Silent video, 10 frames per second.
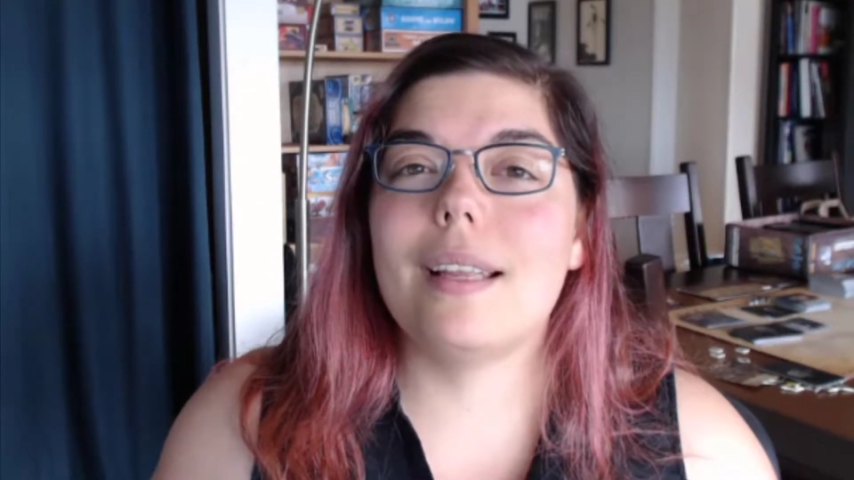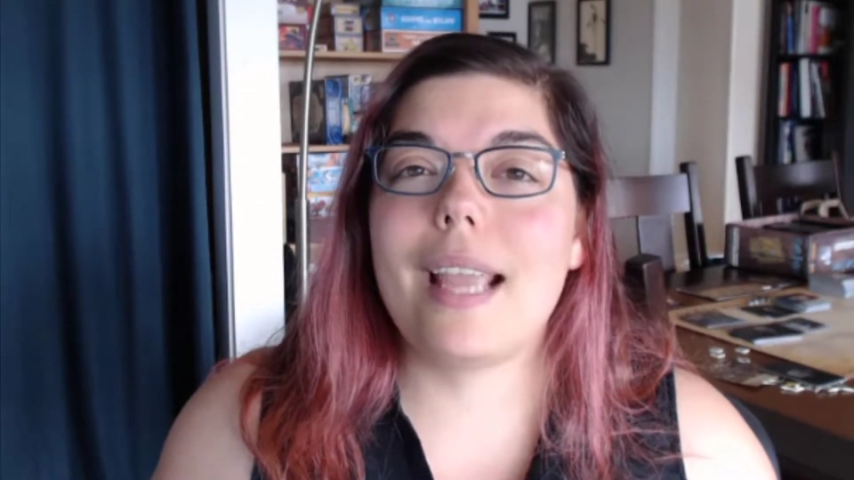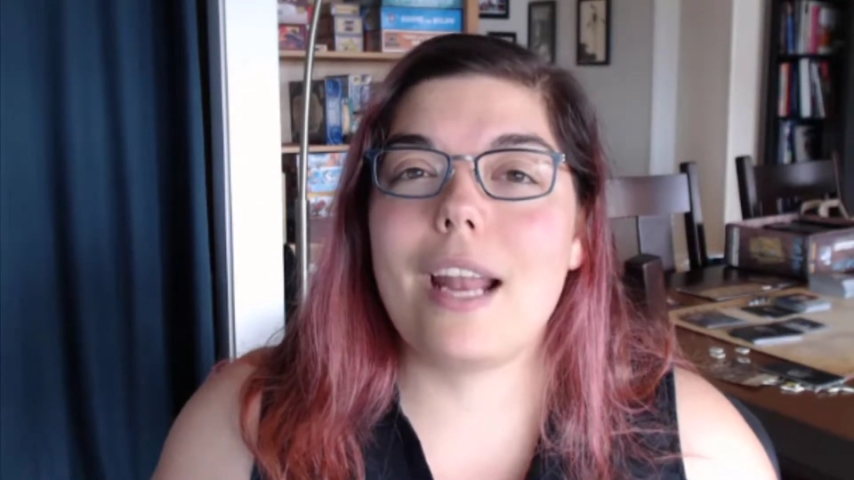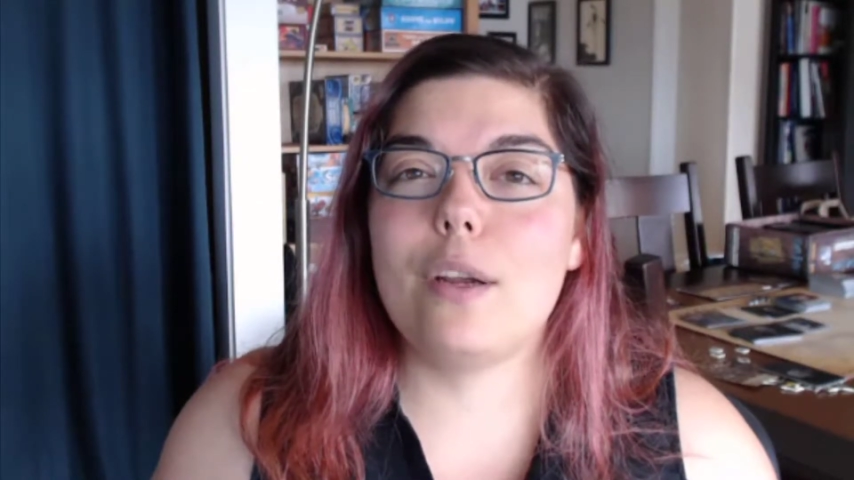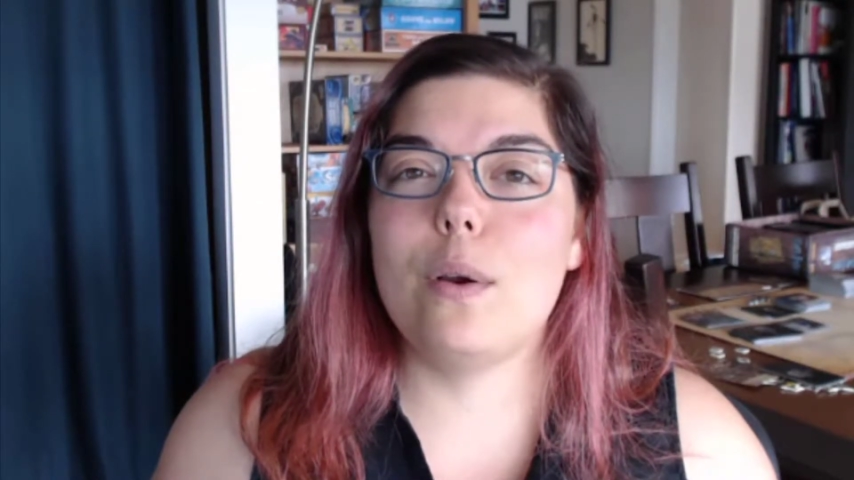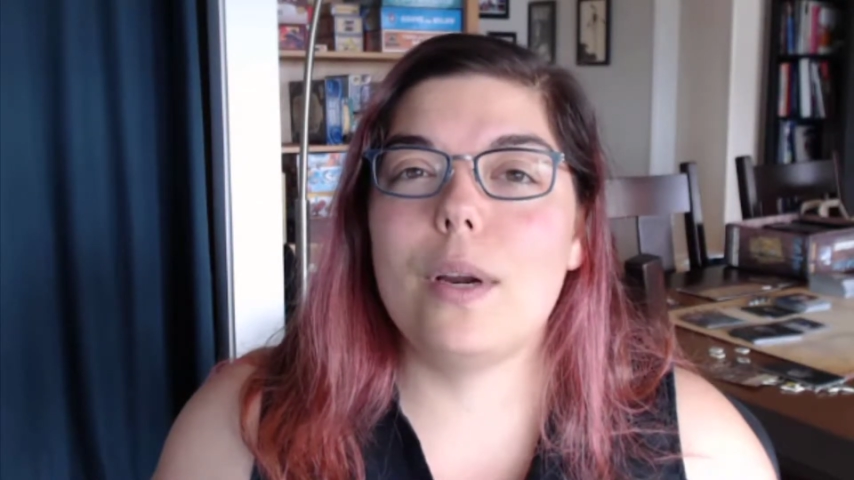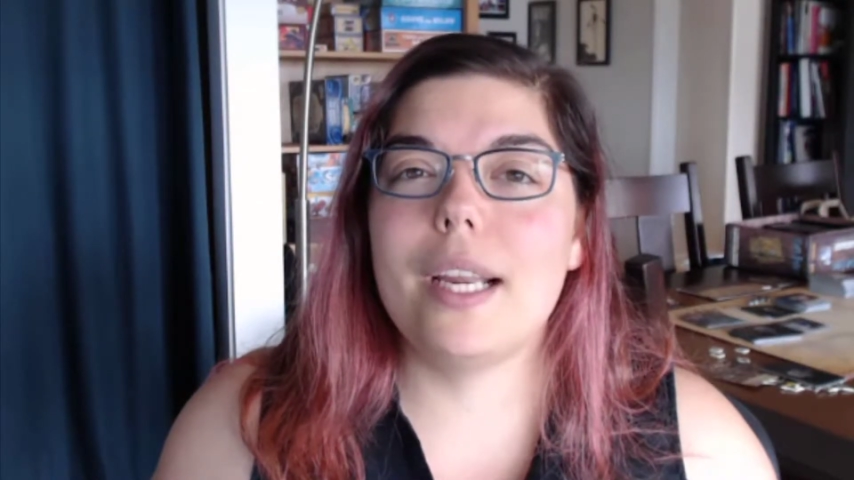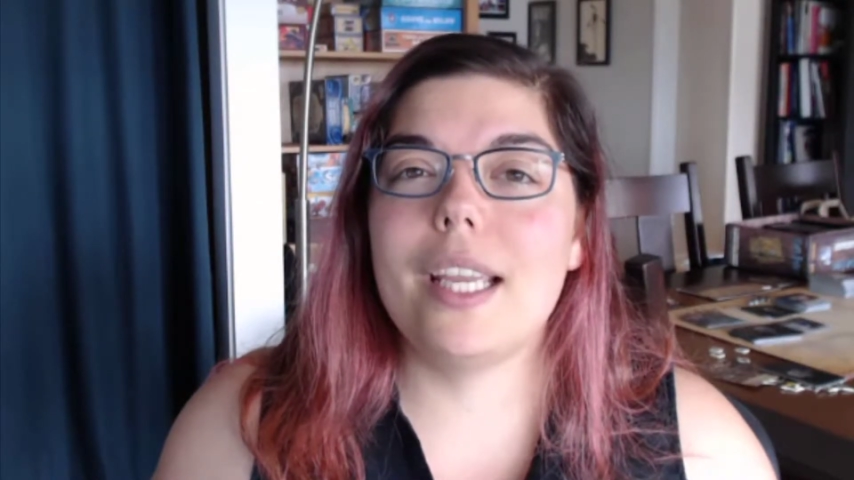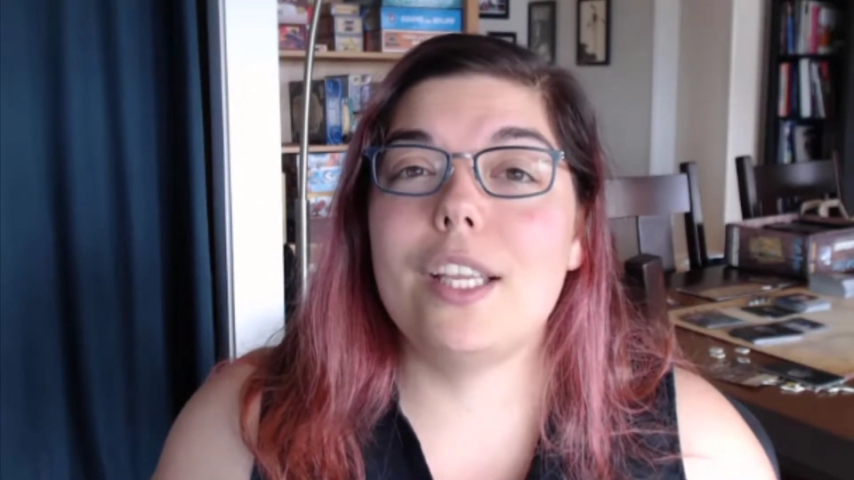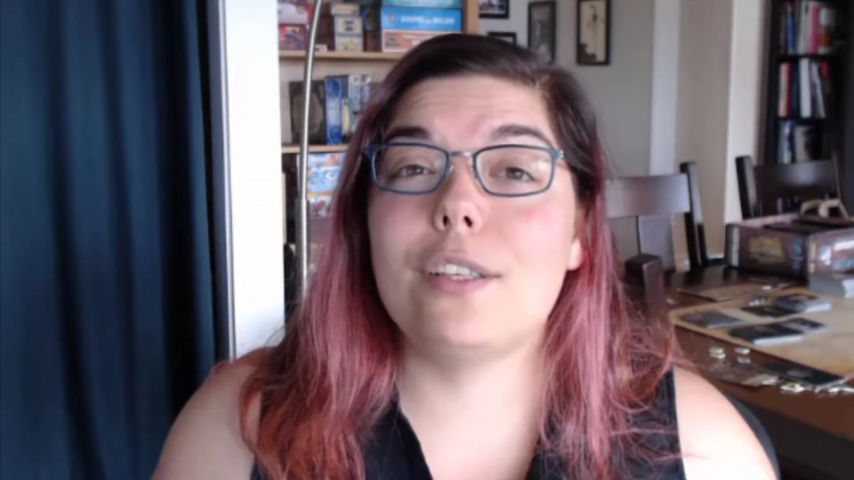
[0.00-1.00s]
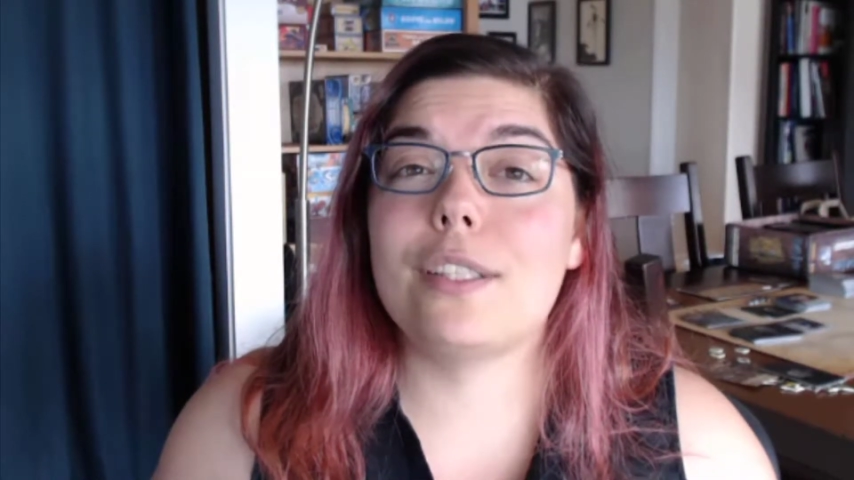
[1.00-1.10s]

category, your